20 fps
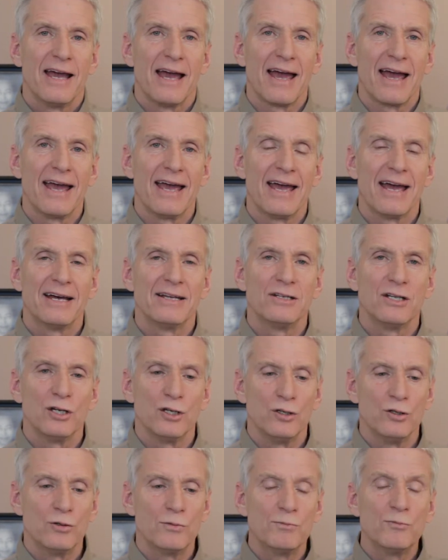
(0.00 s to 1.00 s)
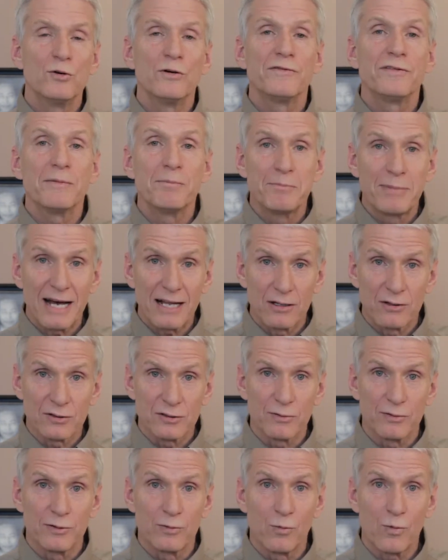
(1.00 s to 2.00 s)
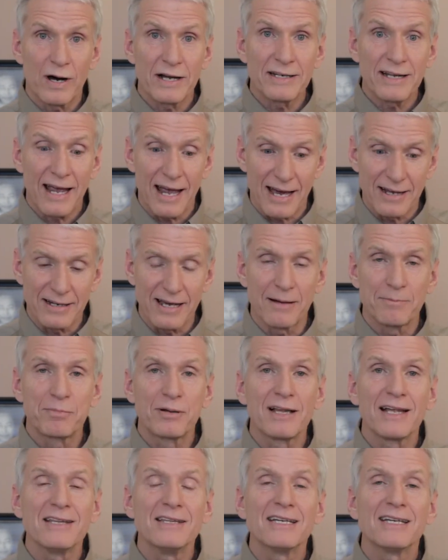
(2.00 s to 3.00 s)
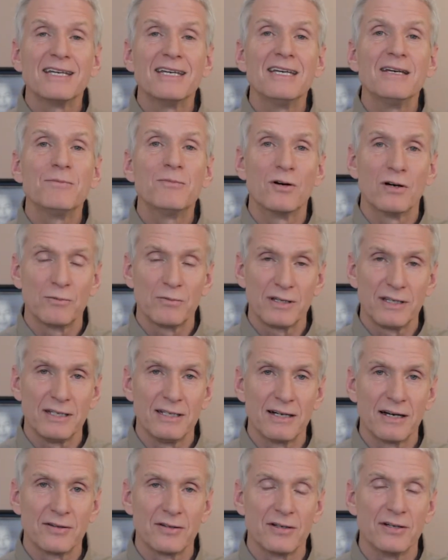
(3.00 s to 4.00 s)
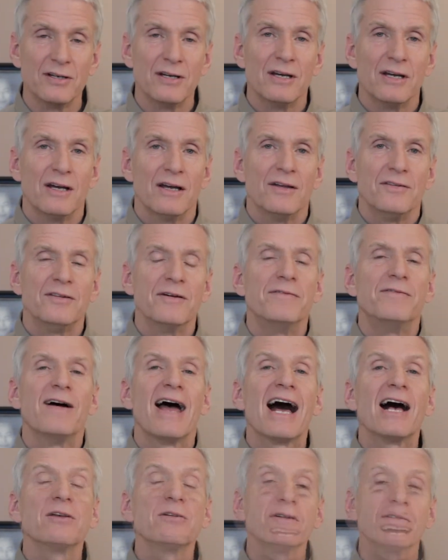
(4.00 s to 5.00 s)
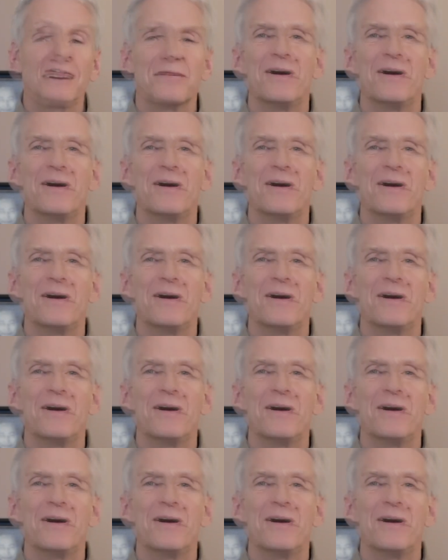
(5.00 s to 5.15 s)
and you move the bellows with one hand and play the keyboard with the other. The value of a